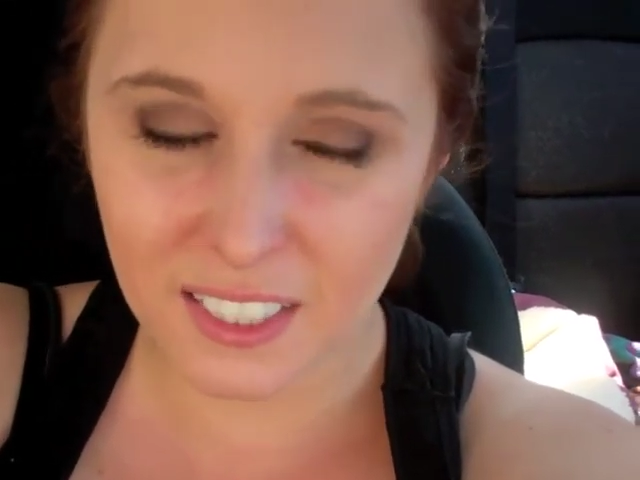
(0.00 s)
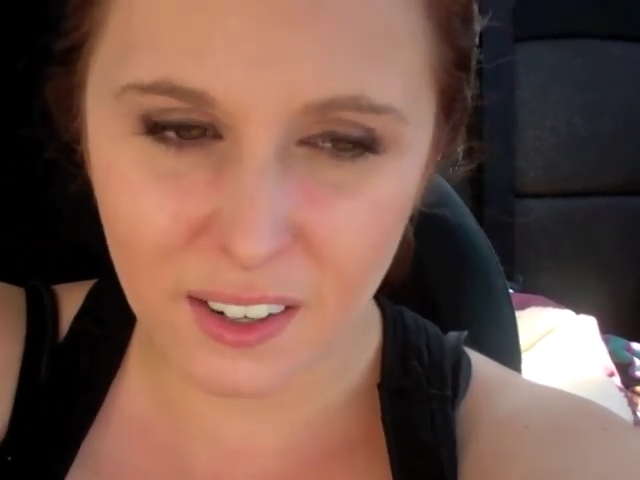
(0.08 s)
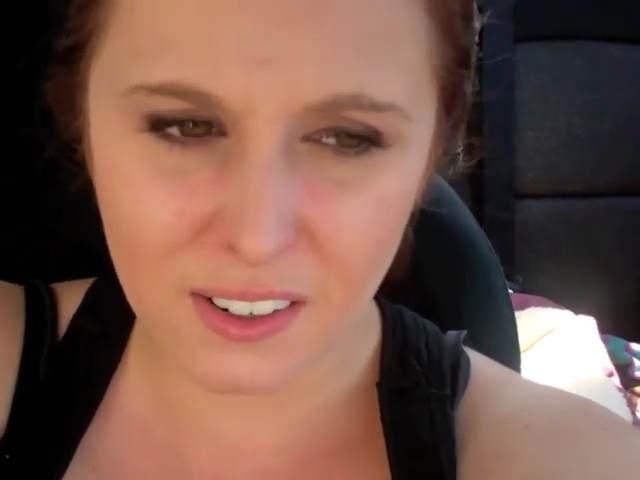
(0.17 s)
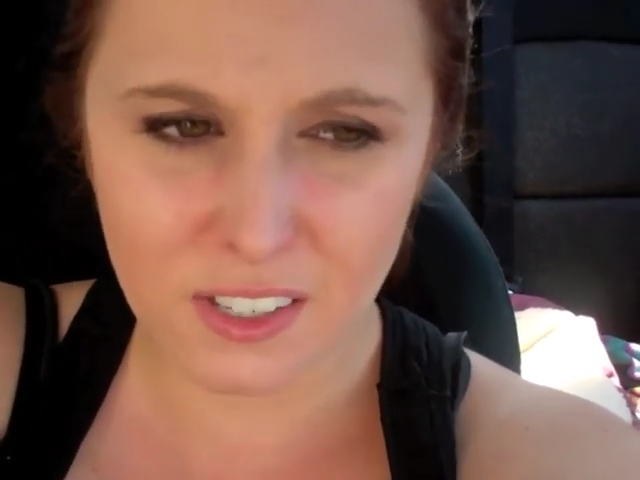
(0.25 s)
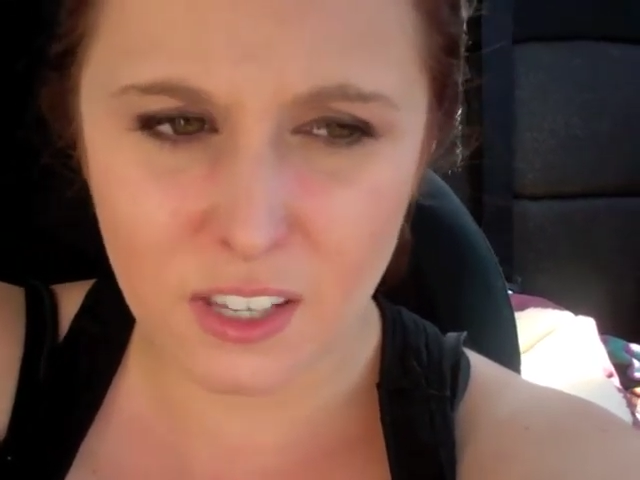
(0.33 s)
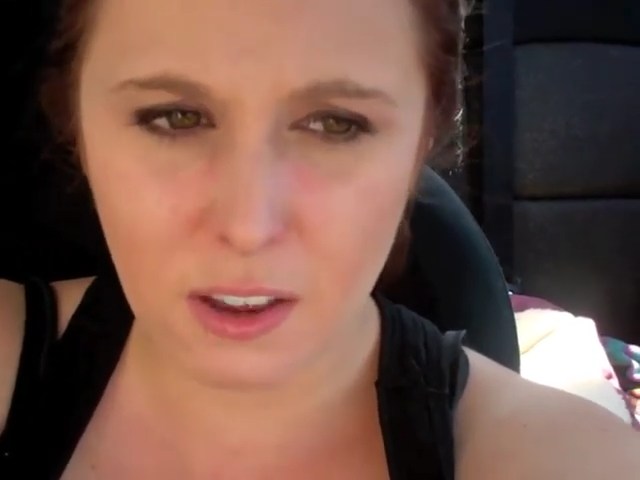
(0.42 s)
They
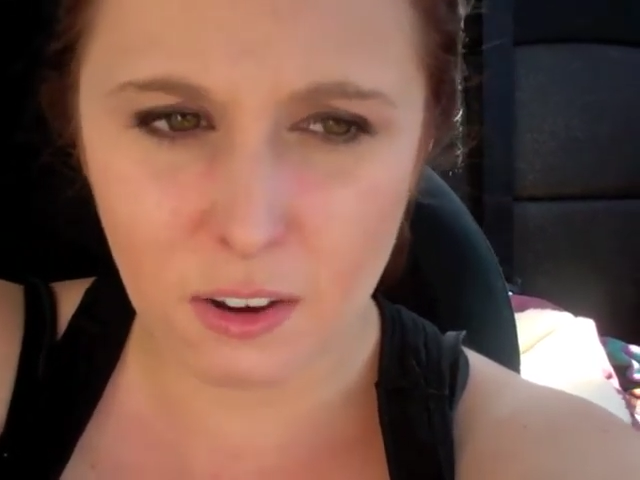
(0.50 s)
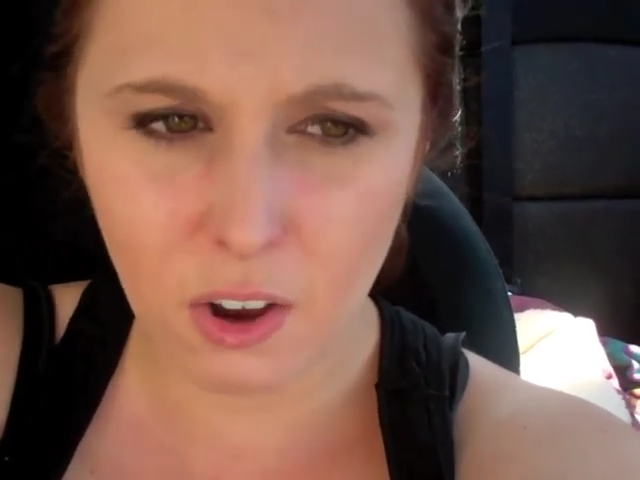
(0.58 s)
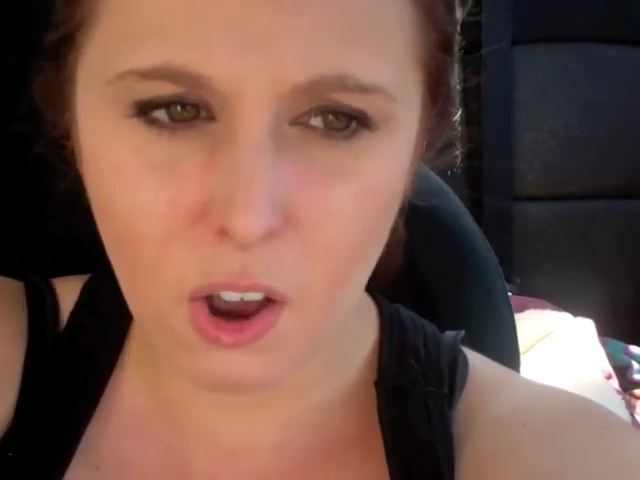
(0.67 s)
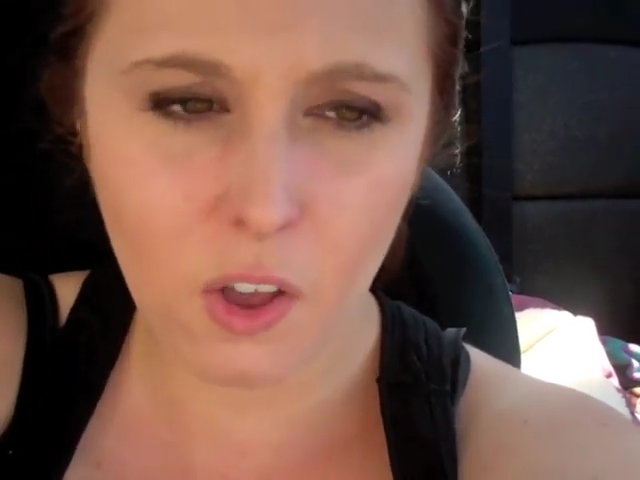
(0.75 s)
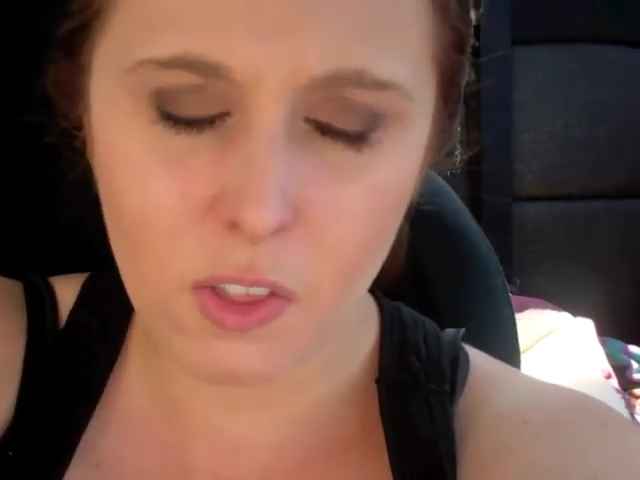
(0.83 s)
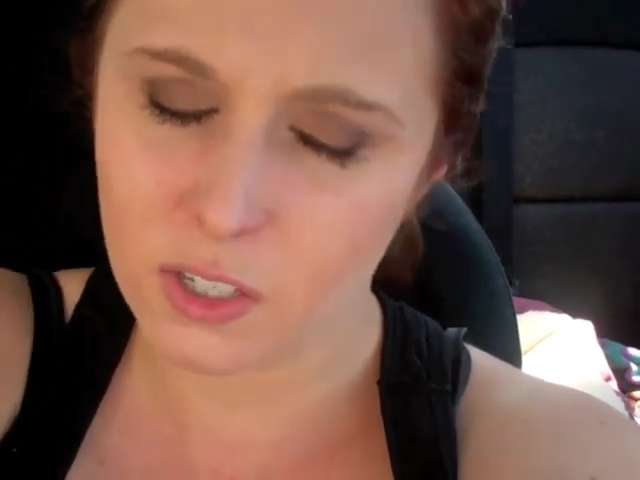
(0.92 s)
were saying,
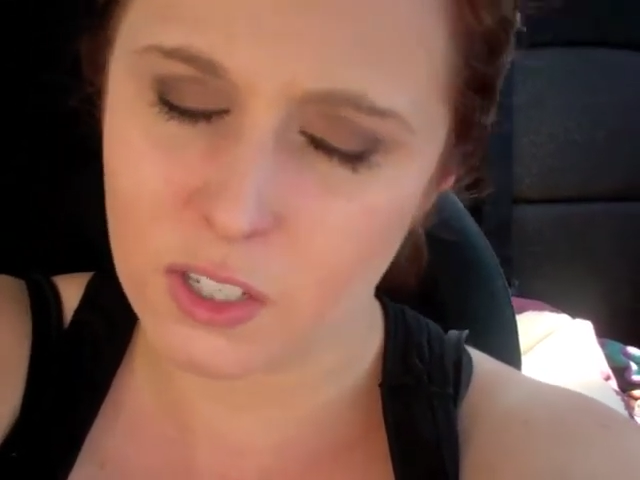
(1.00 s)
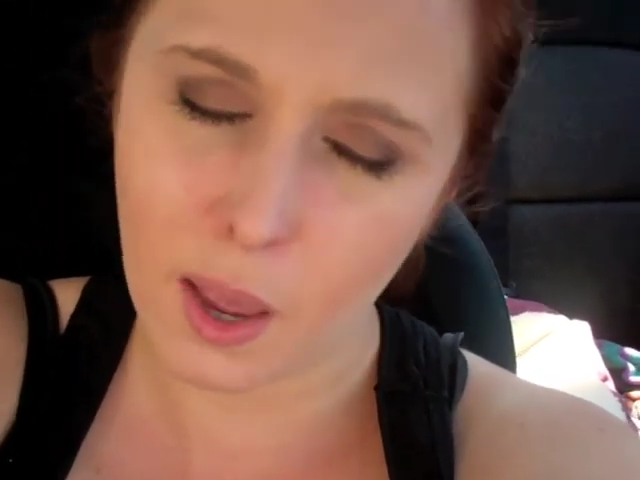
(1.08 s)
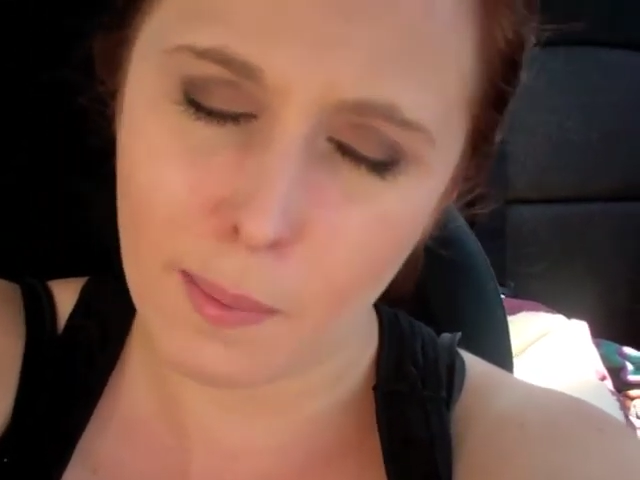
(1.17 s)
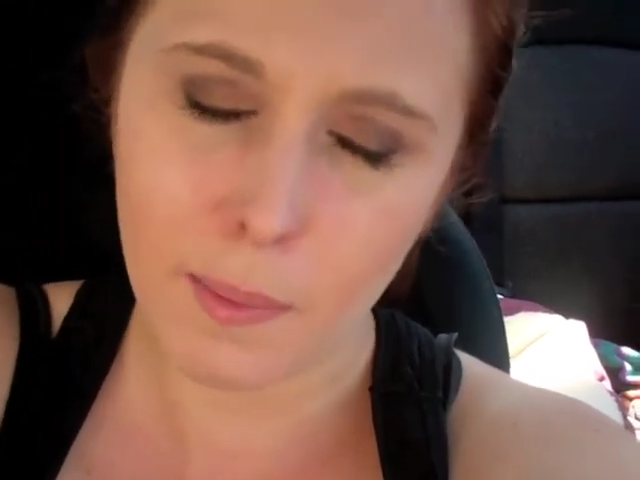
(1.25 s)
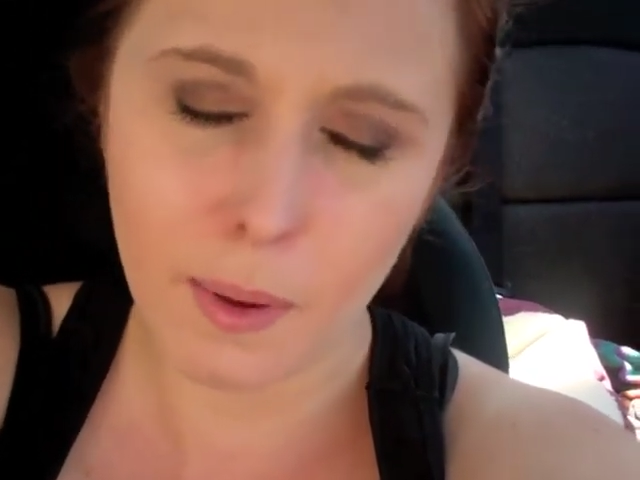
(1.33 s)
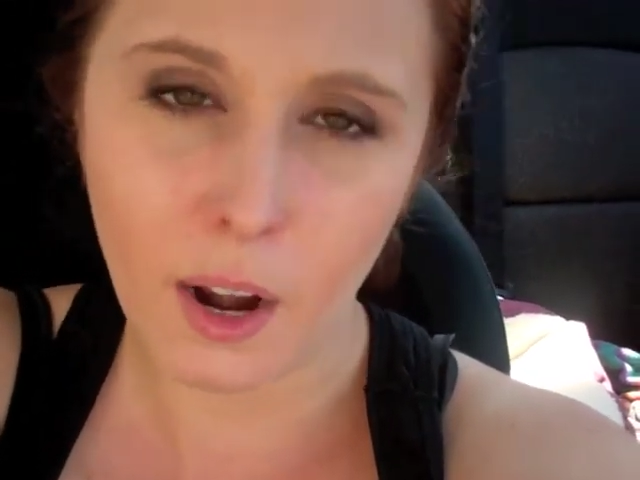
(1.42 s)
oh, this
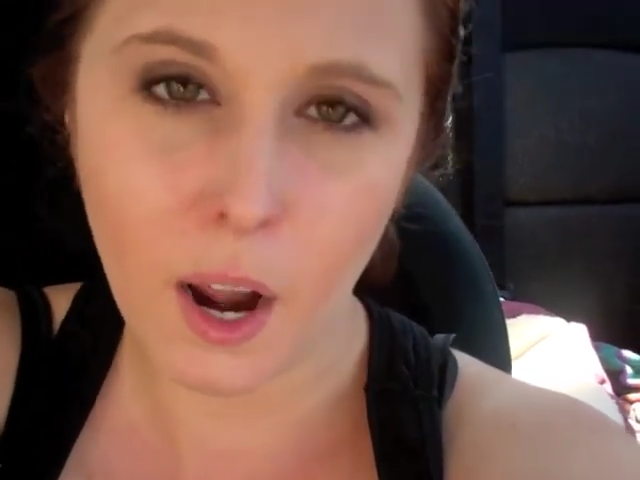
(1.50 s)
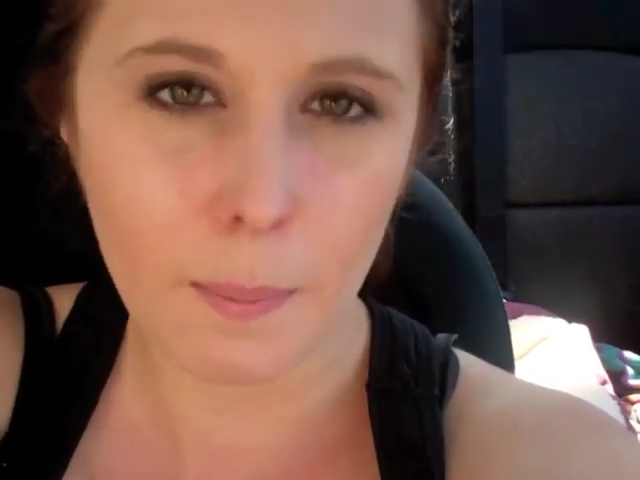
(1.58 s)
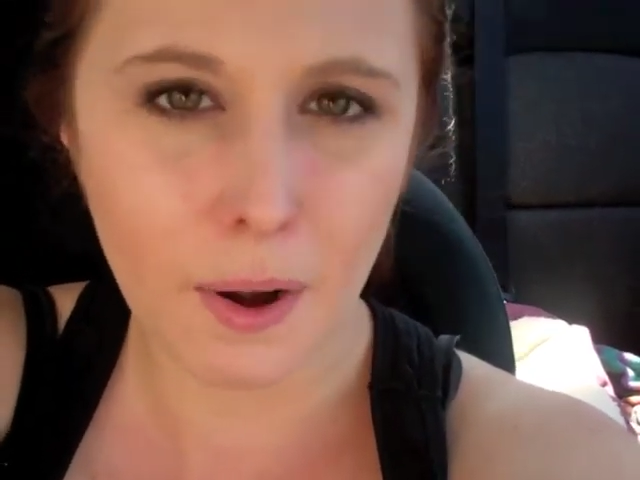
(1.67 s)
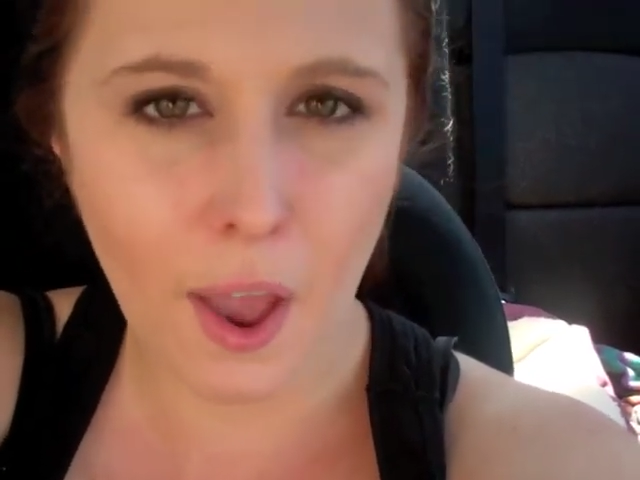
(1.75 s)
time I made it up in